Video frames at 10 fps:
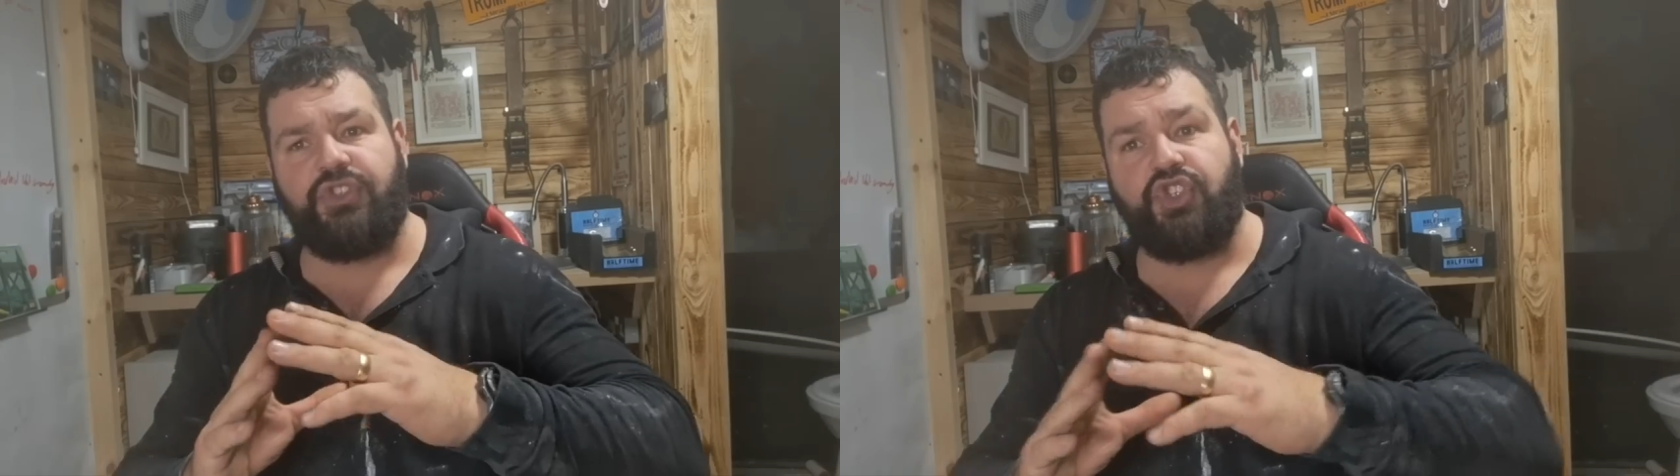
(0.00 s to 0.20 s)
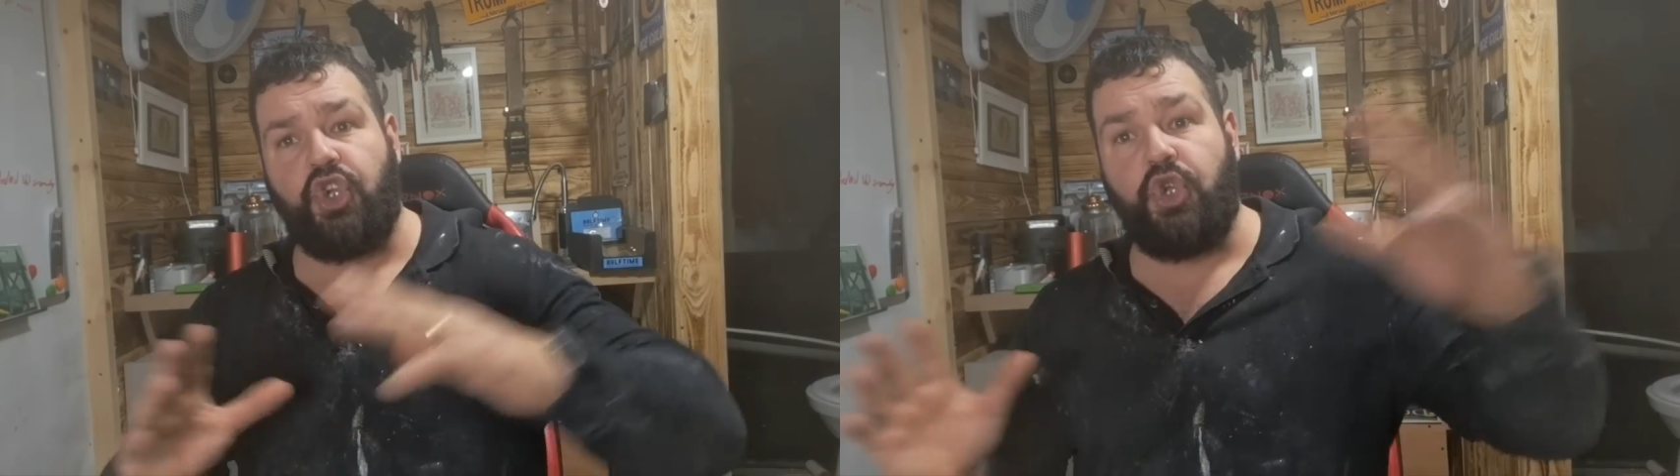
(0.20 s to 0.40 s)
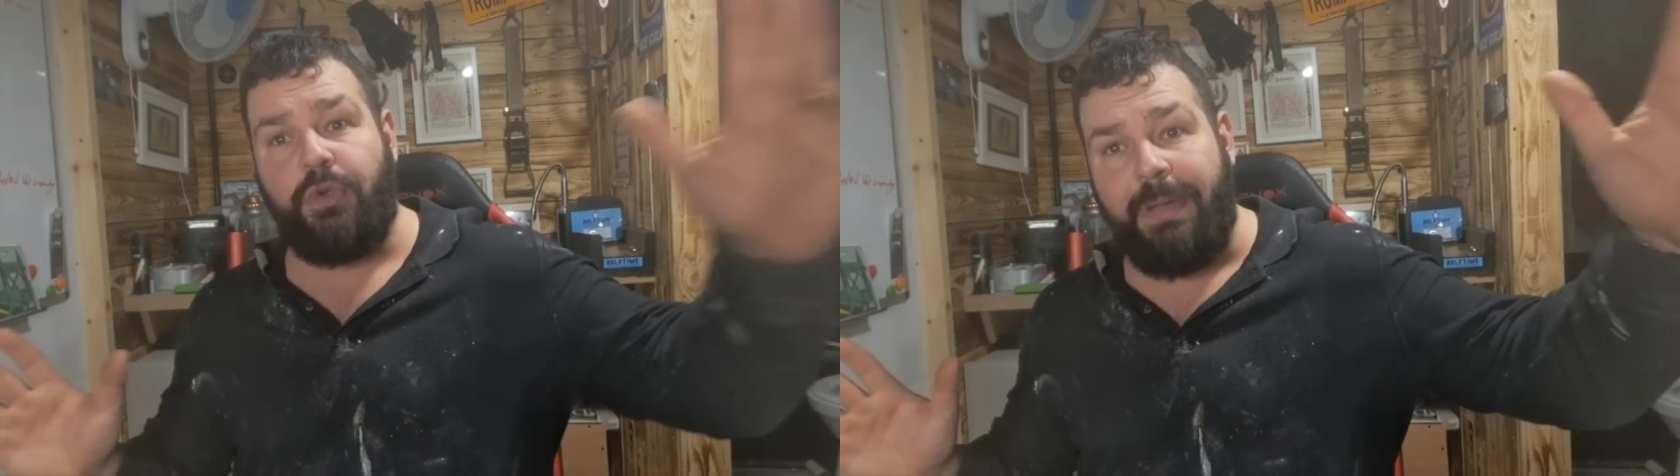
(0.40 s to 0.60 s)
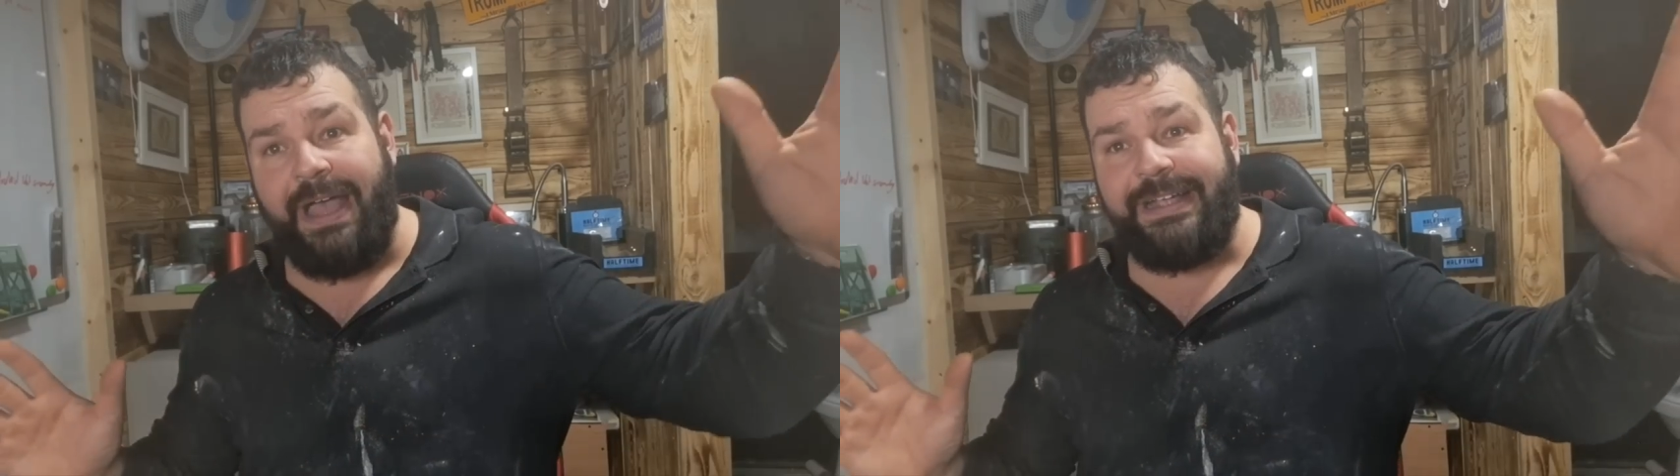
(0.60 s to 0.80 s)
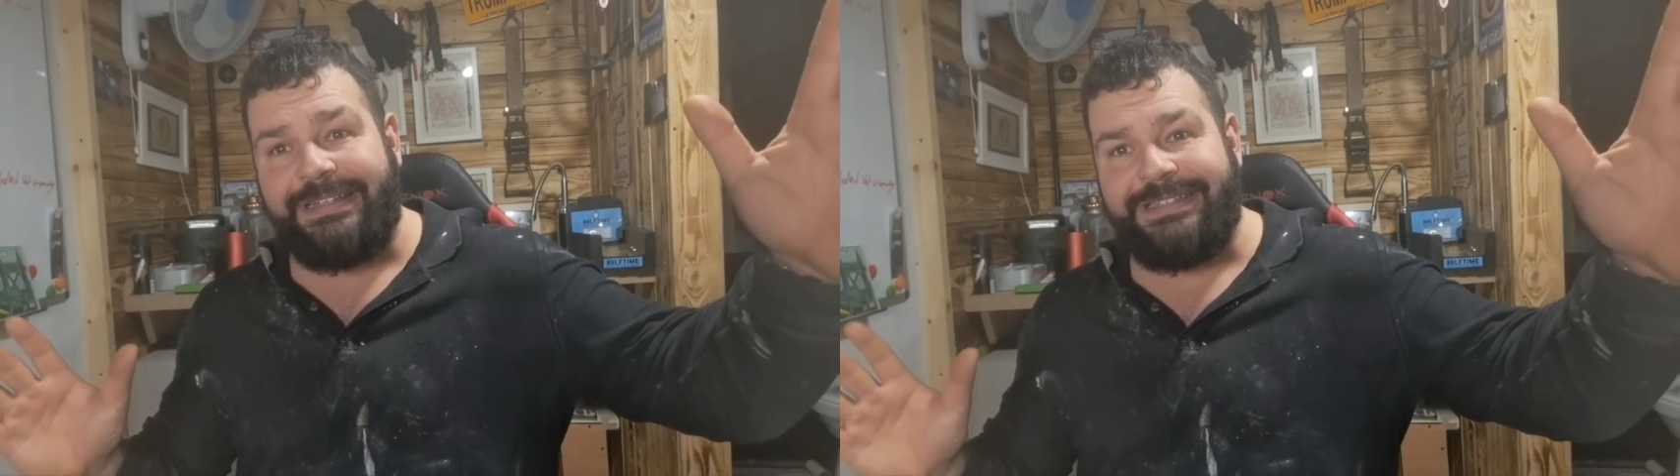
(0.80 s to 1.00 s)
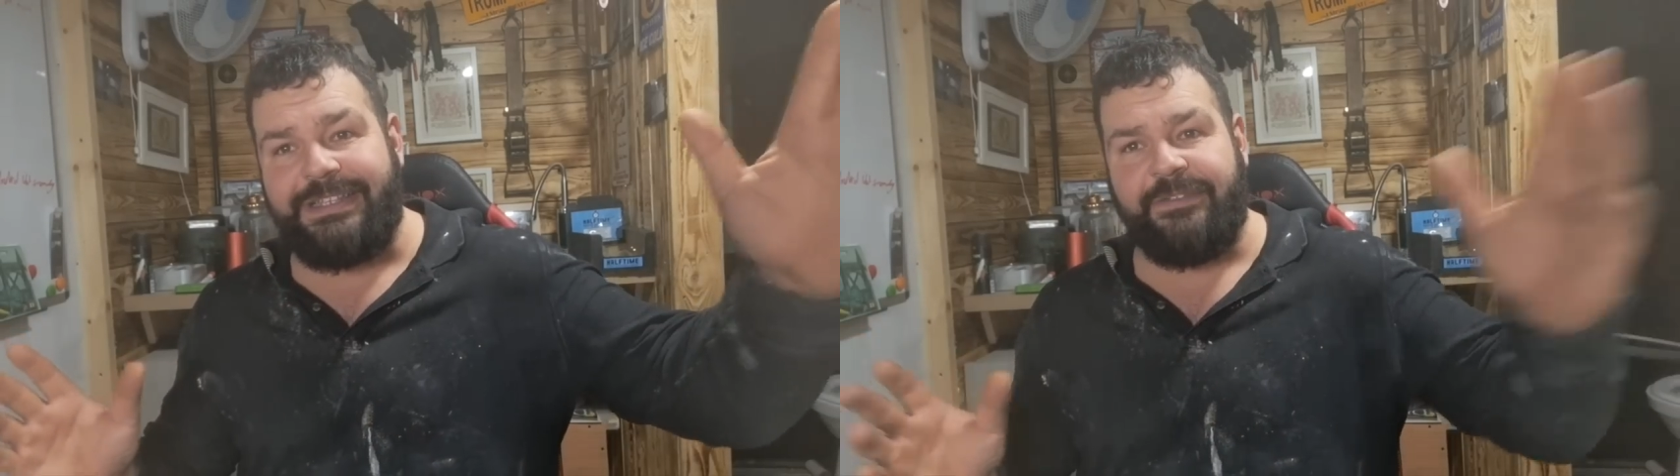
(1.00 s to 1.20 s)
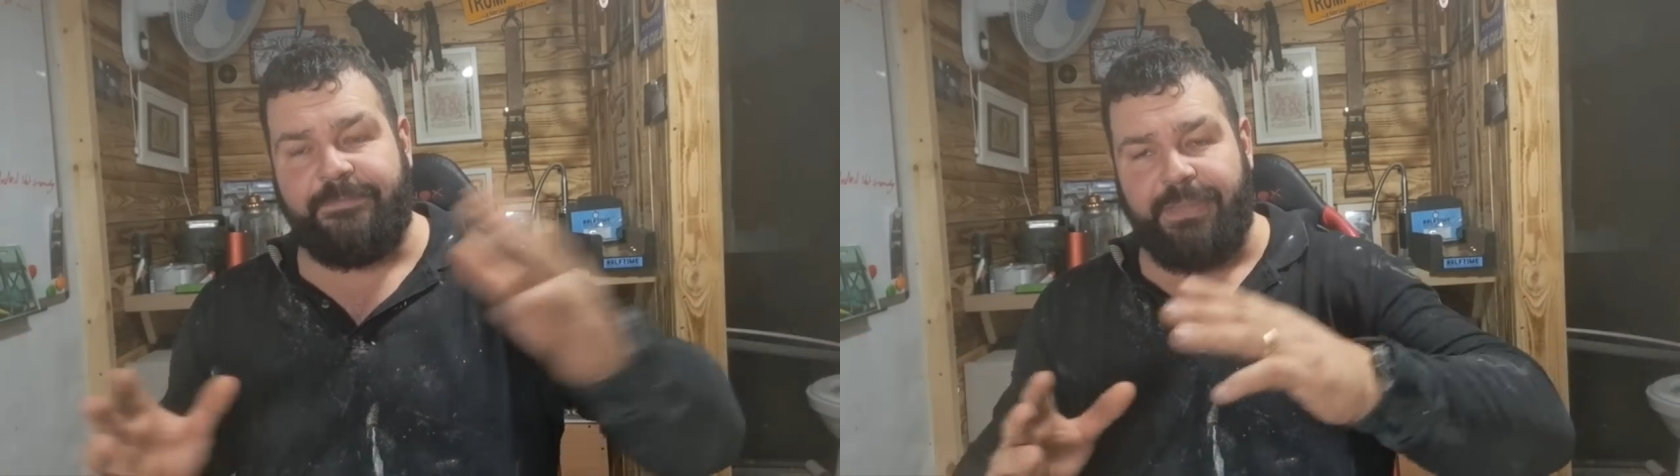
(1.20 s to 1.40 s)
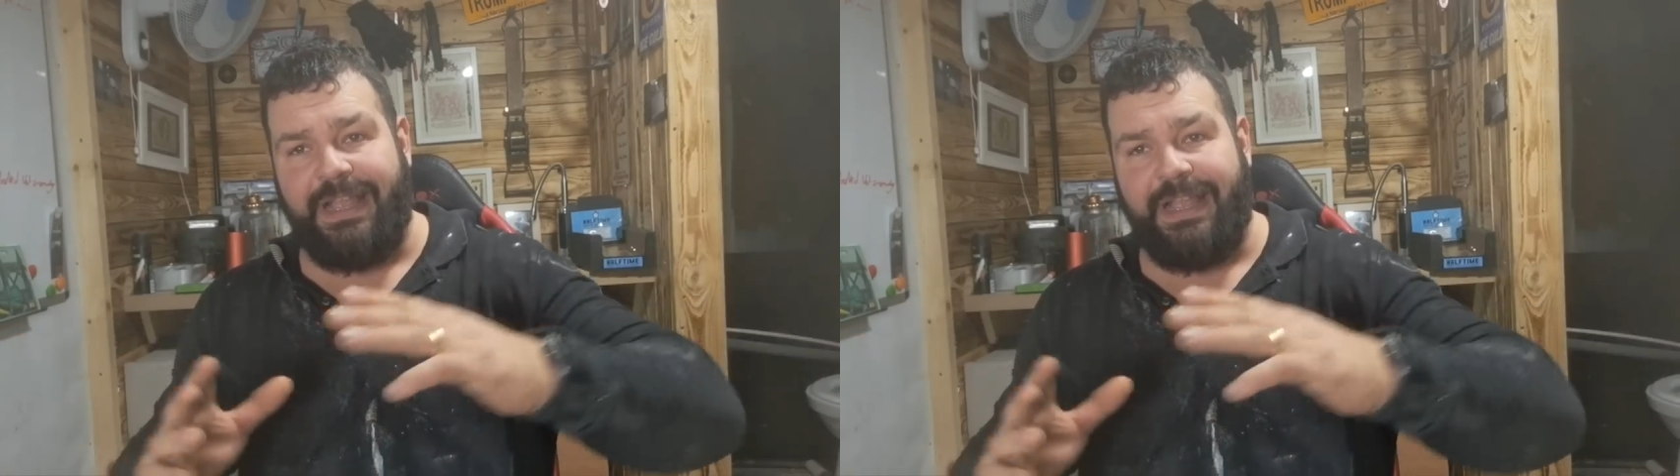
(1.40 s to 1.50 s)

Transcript: two bags of